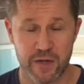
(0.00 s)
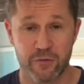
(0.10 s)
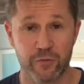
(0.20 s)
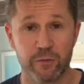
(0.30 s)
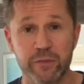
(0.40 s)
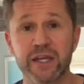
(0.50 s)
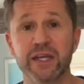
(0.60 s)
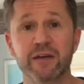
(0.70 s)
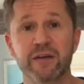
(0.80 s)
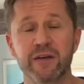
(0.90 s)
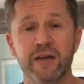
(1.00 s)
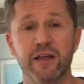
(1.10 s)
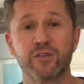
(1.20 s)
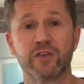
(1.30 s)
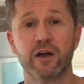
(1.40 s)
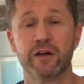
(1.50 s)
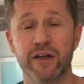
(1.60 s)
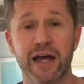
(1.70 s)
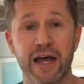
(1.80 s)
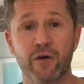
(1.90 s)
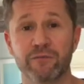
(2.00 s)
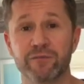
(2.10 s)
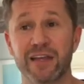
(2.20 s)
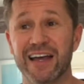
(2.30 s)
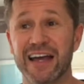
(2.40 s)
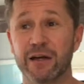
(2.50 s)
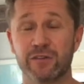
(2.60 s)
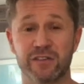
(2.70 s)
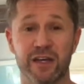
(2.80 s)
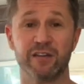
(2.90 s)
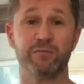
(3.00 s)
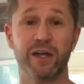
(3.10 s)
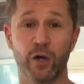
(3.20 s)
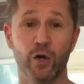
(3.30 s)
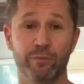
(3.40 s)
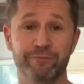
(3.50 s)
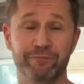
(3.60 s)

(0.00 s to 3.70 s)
For me, it started out outside of my home.